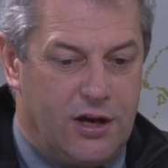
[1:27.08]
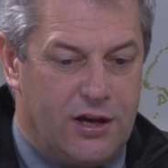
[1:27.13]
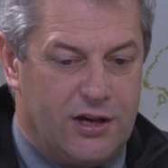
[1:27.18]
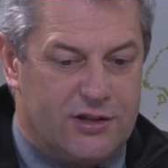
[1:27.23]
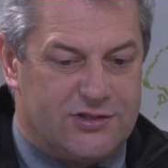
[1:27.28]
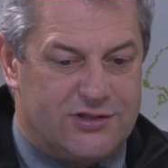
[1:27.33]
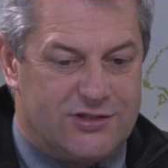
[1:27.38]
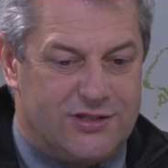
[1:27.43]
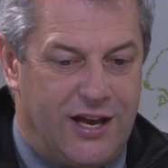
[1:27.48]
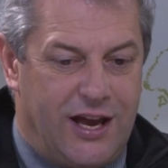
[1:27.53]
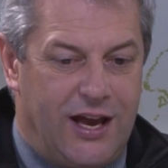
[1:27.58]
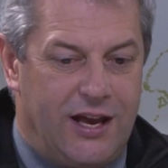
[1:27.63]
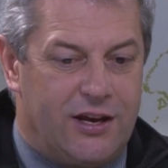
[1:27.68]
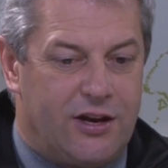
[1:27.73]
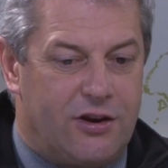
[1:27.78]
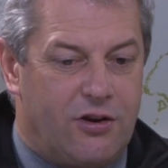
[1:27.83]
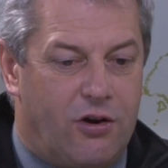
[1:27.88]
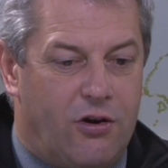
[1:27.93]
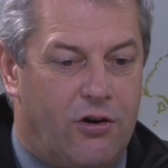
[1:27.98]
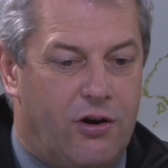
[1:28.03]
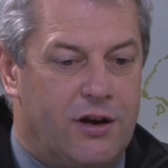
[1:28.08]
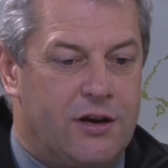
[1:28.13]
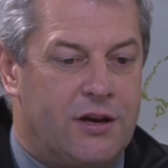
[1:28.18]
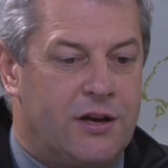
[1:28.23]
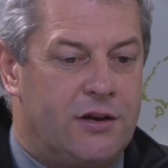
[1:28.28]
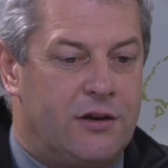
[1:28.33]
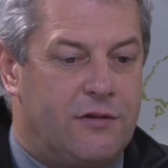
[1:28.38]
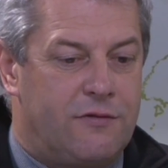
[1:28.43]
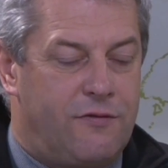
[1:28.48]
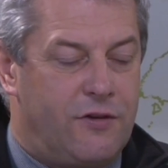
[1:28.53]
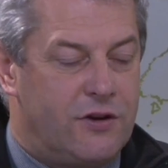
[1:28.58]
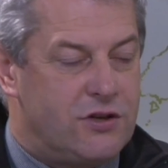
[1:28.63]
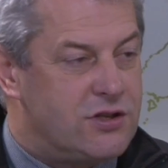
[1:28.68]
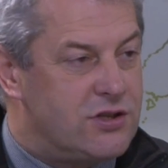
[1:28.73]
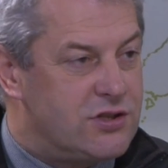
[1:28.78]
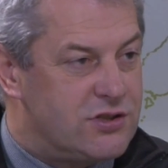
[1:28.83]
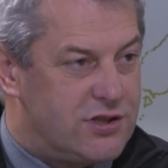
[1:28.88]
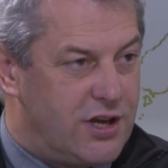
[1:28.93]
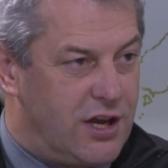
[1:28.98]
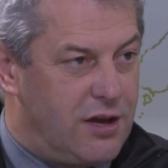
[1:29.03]
standard iodine
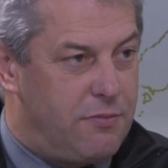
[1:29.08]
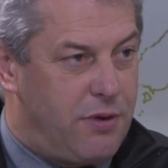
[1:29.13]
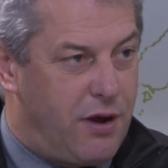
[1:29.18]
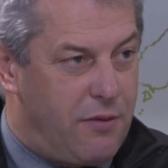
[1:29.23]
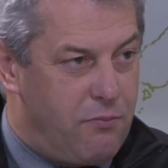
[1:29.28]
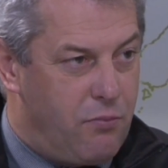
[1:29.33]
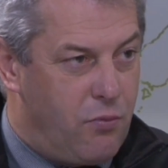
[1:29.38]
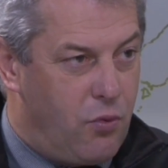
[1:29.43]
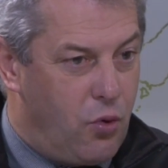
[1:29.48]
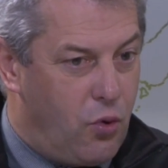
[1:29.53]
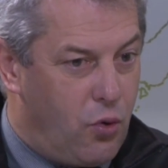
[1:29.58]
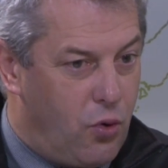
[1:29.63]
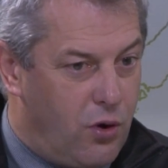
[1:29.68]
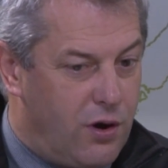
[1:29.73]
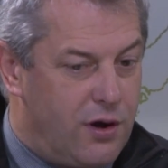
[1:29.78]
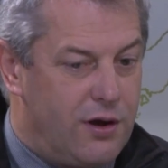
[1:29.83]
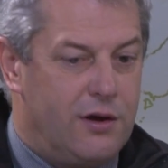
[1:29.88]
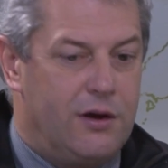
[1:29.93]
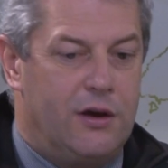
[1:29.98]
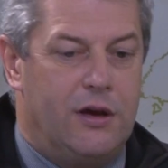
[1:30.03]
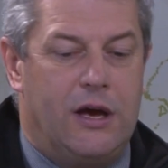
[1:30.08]
deficiency, but more